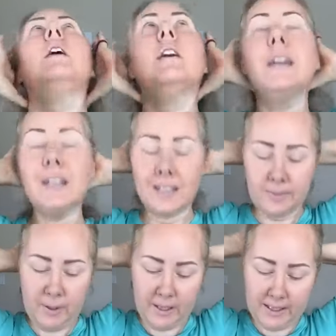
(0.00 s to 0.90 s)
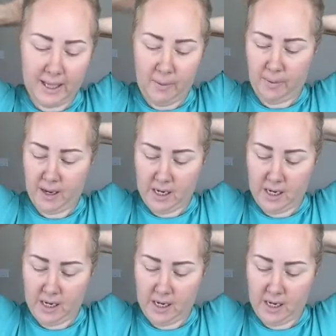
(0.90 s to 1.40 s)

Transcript: All right, let's pull this up.